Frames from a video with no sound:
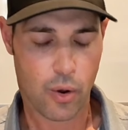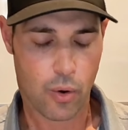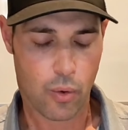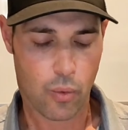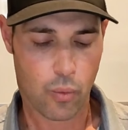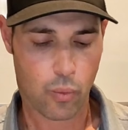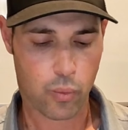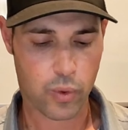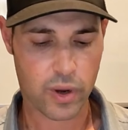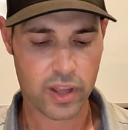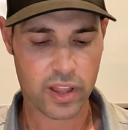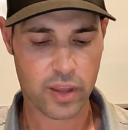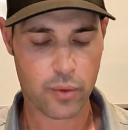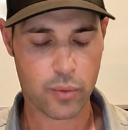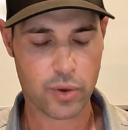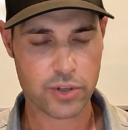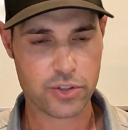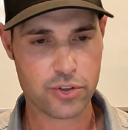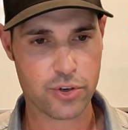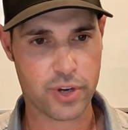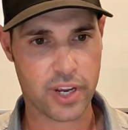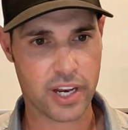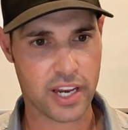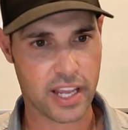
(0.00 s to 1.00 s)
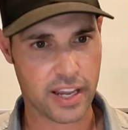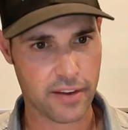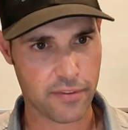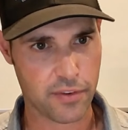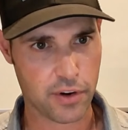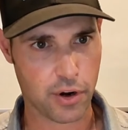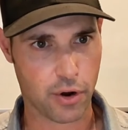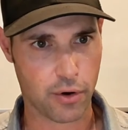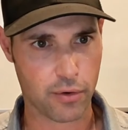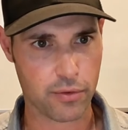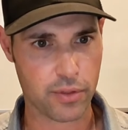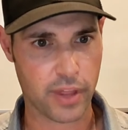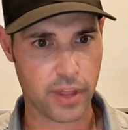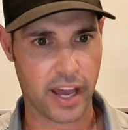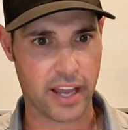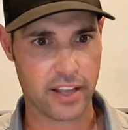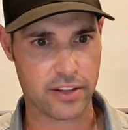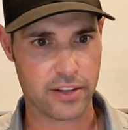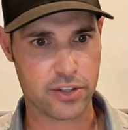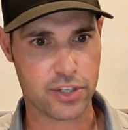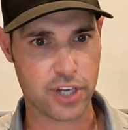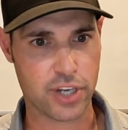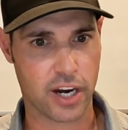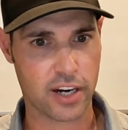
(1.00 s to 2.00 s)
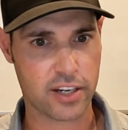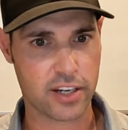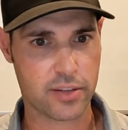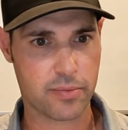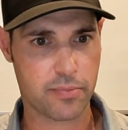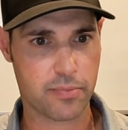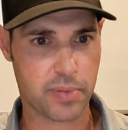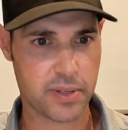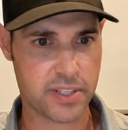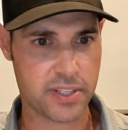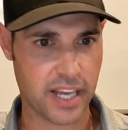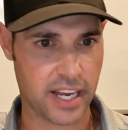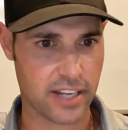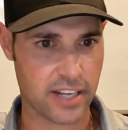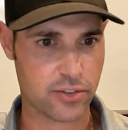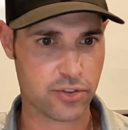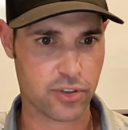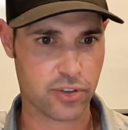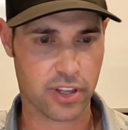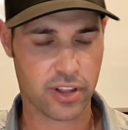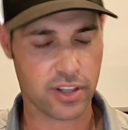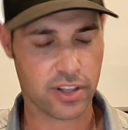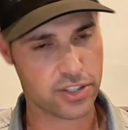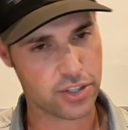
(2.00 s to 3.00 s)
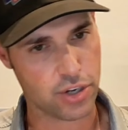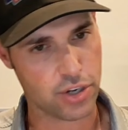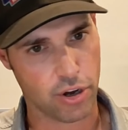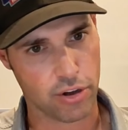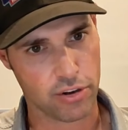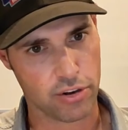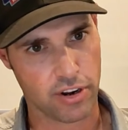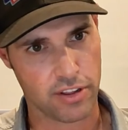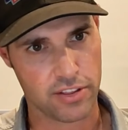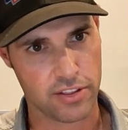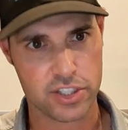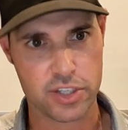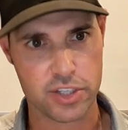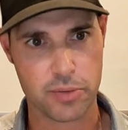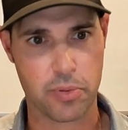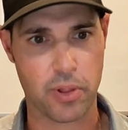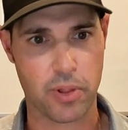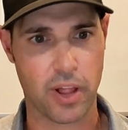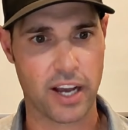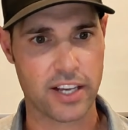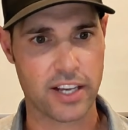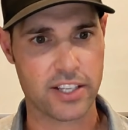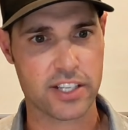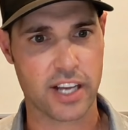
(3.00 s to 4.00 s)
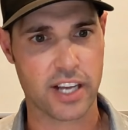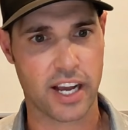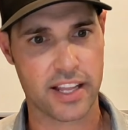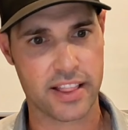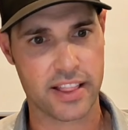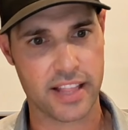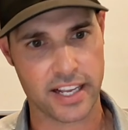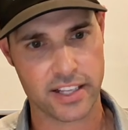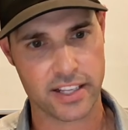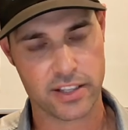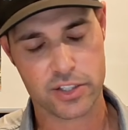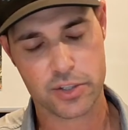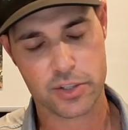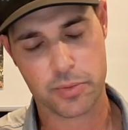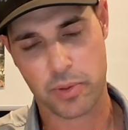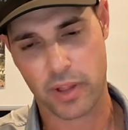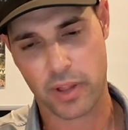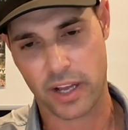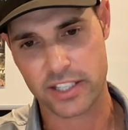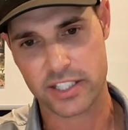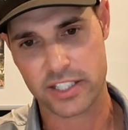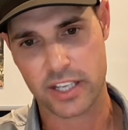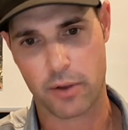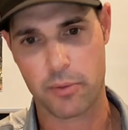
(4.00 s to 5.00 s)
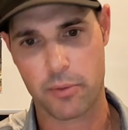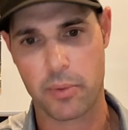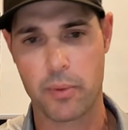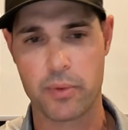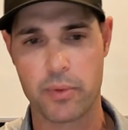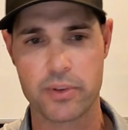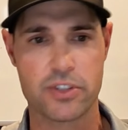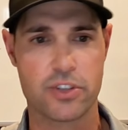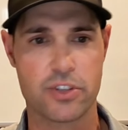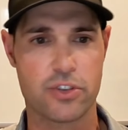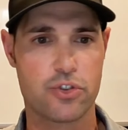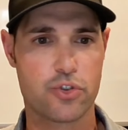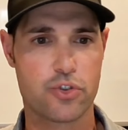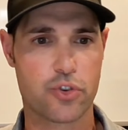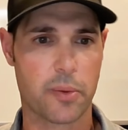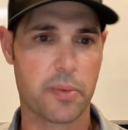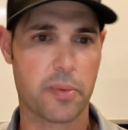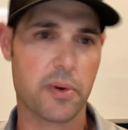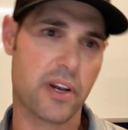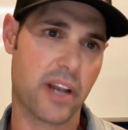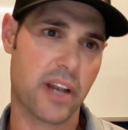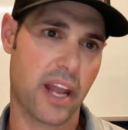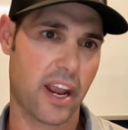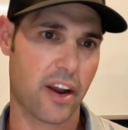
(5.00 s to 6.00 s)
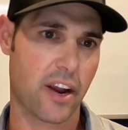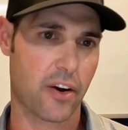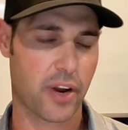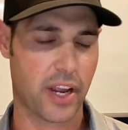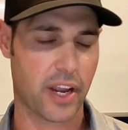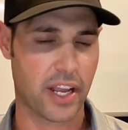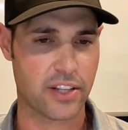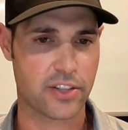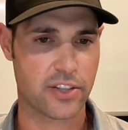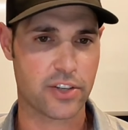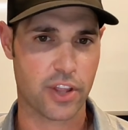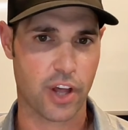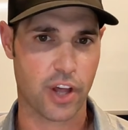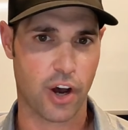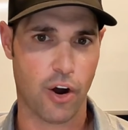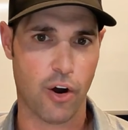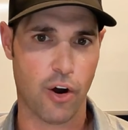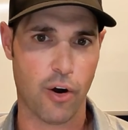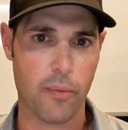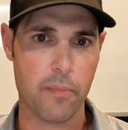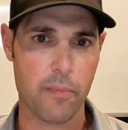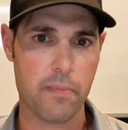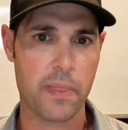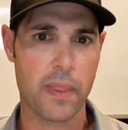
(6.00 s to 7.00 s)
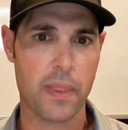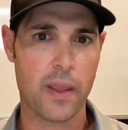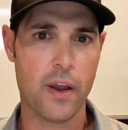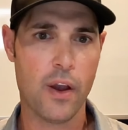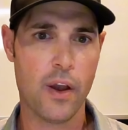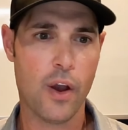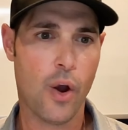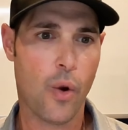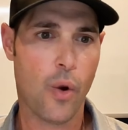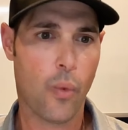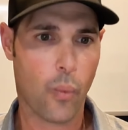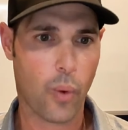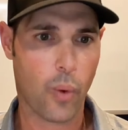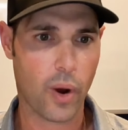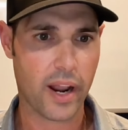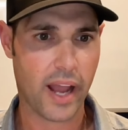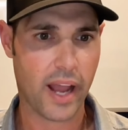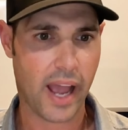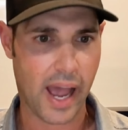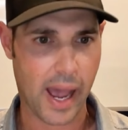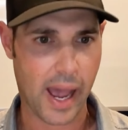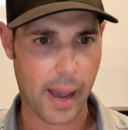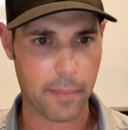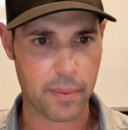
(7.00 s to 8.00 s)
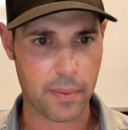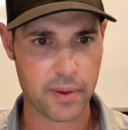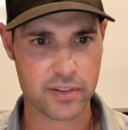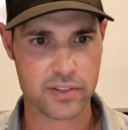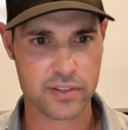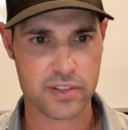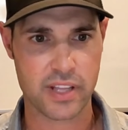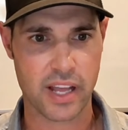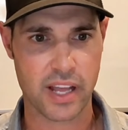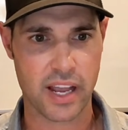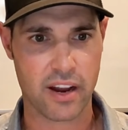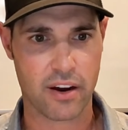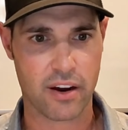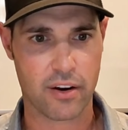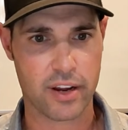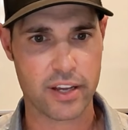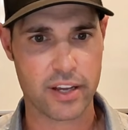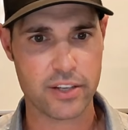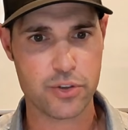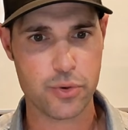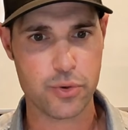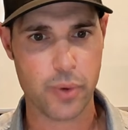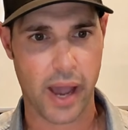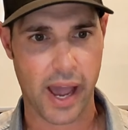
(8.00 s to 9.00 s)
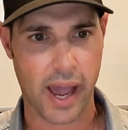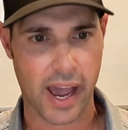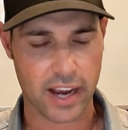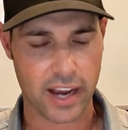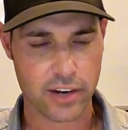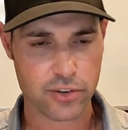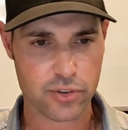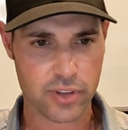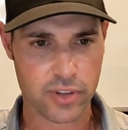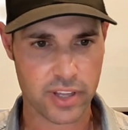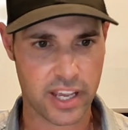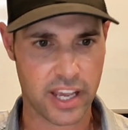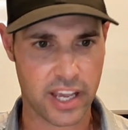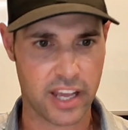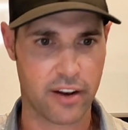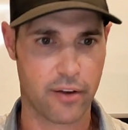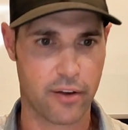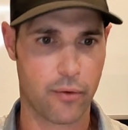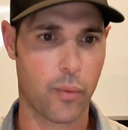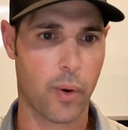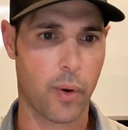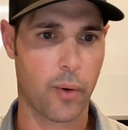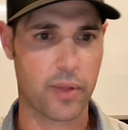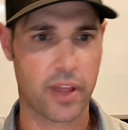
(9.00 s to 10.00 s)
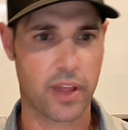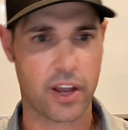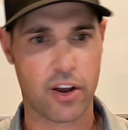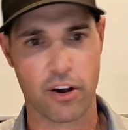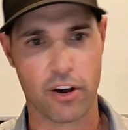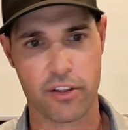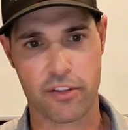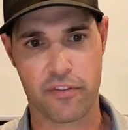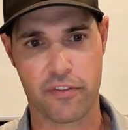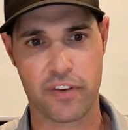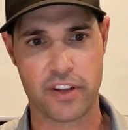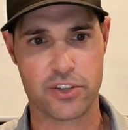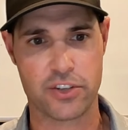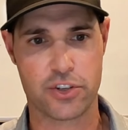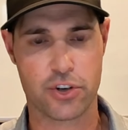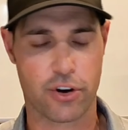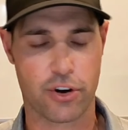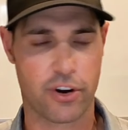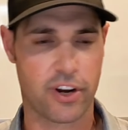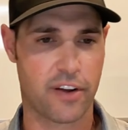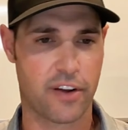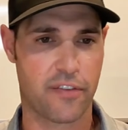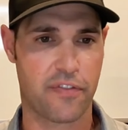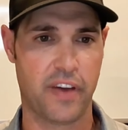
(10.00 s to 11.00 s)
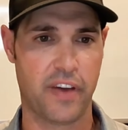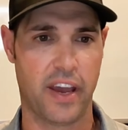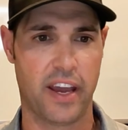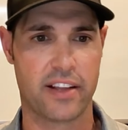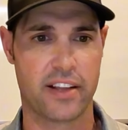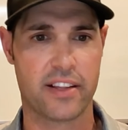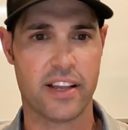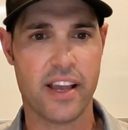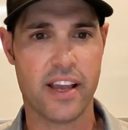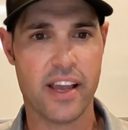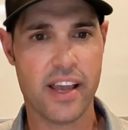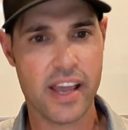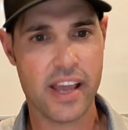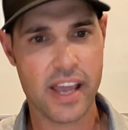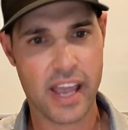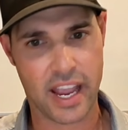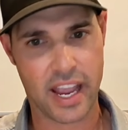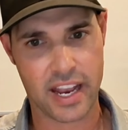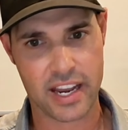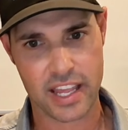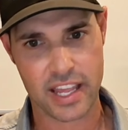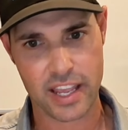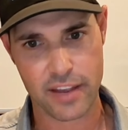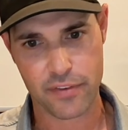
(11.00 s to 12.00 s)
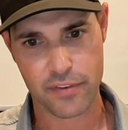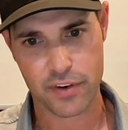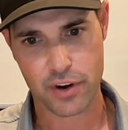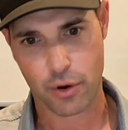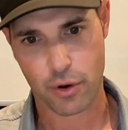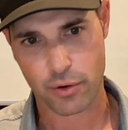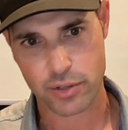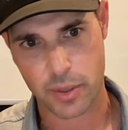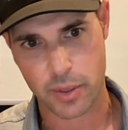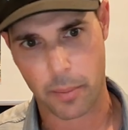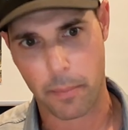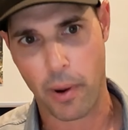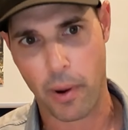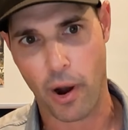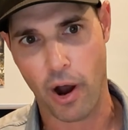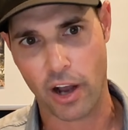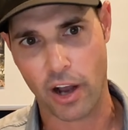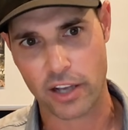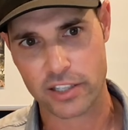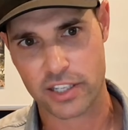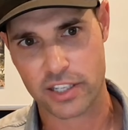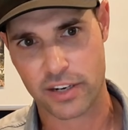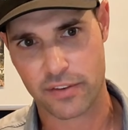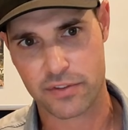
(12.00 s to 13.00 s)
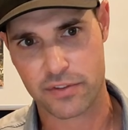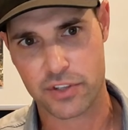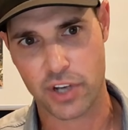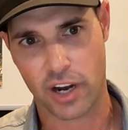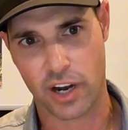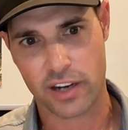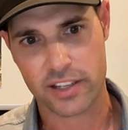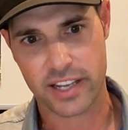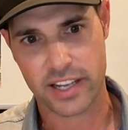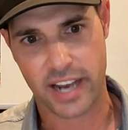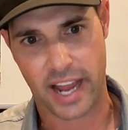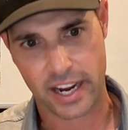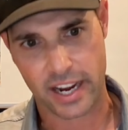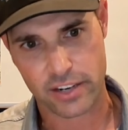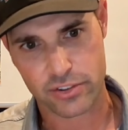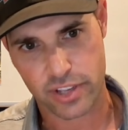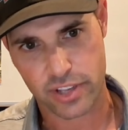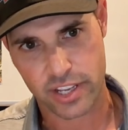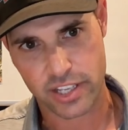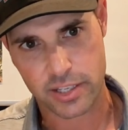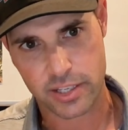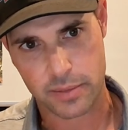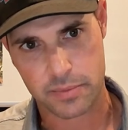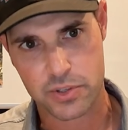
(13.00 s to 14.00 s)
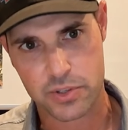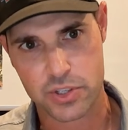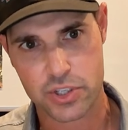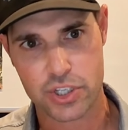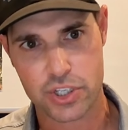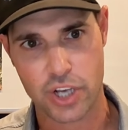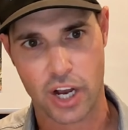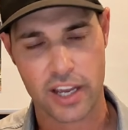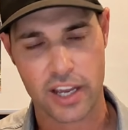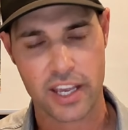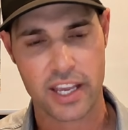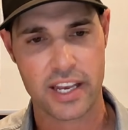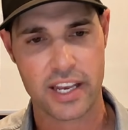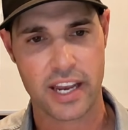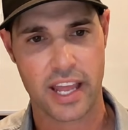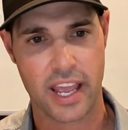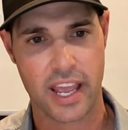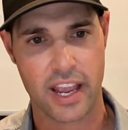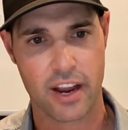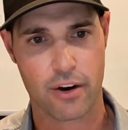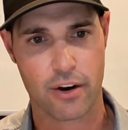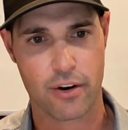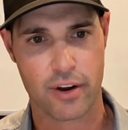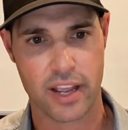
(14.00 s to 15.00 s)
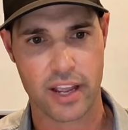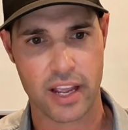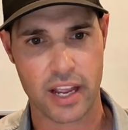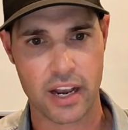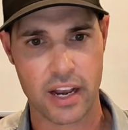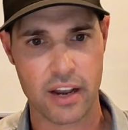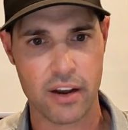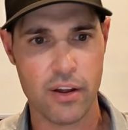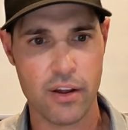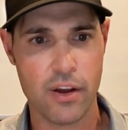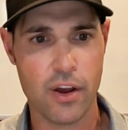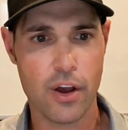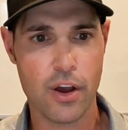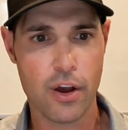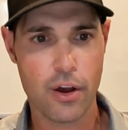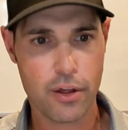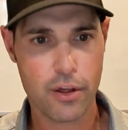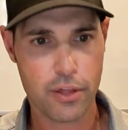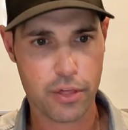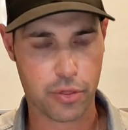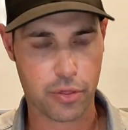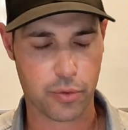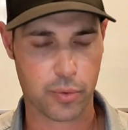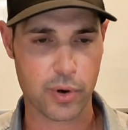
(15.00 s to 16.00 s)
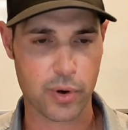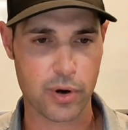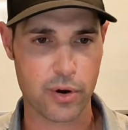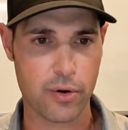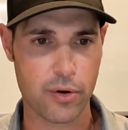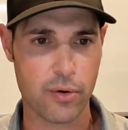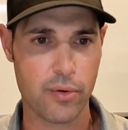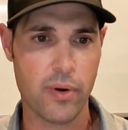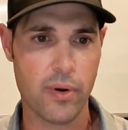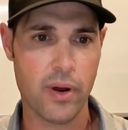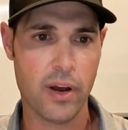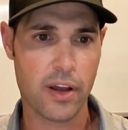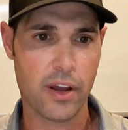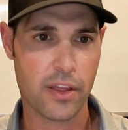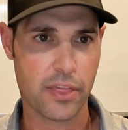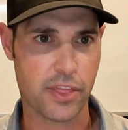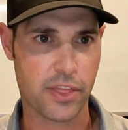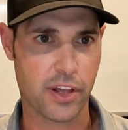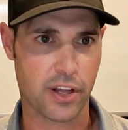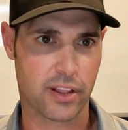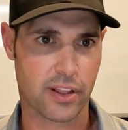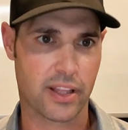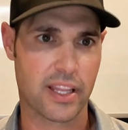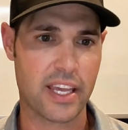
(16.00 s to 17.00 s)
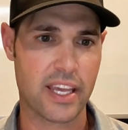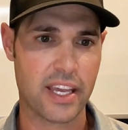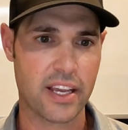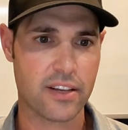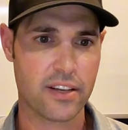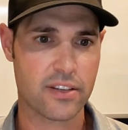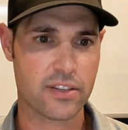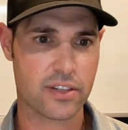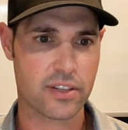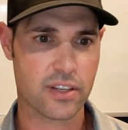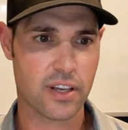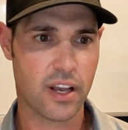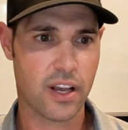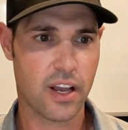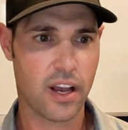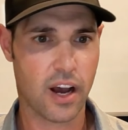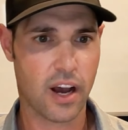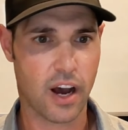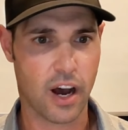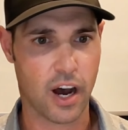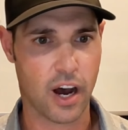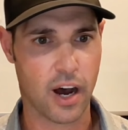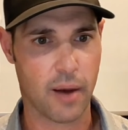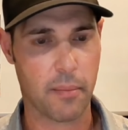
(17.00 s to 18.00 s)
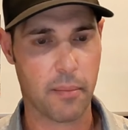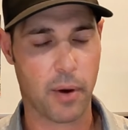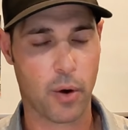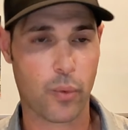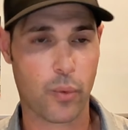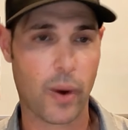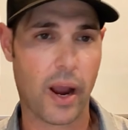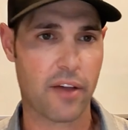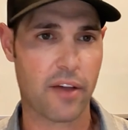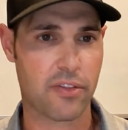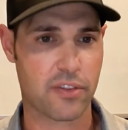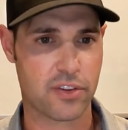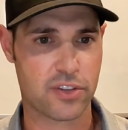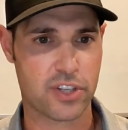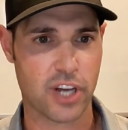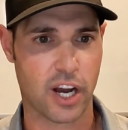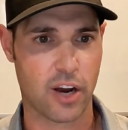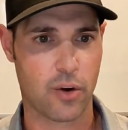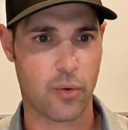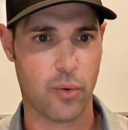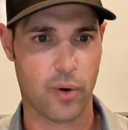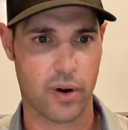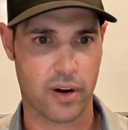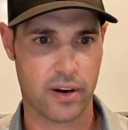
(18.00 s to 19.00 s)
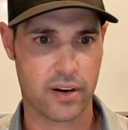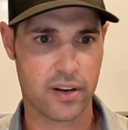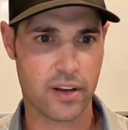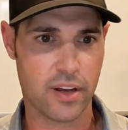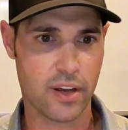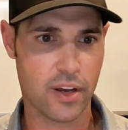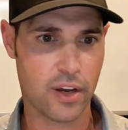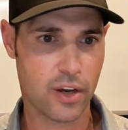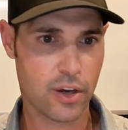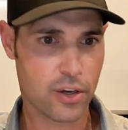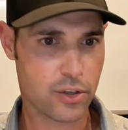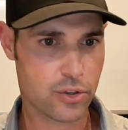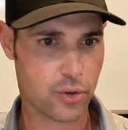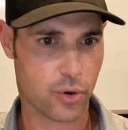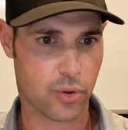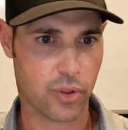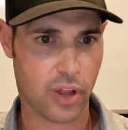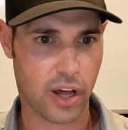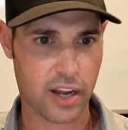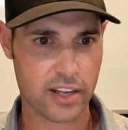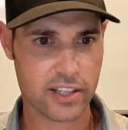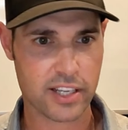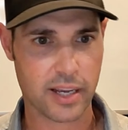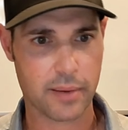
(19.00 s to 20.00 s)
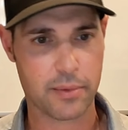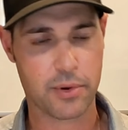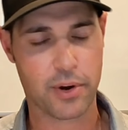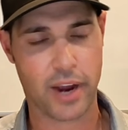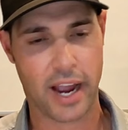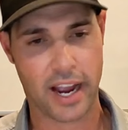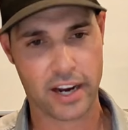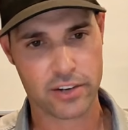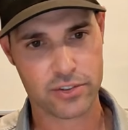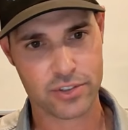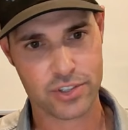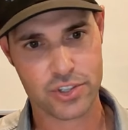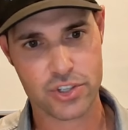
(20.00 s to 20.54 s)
really what you get, even though that duct potentially, let's call it on the supply side, and that supply side would be what's distributing air into the home, what happens there is you actually get what they call the Venturian effect. And even though it's a positive duct, it actually ends up sucking air in through the leaks around the ductwork. So a lot of time you're actually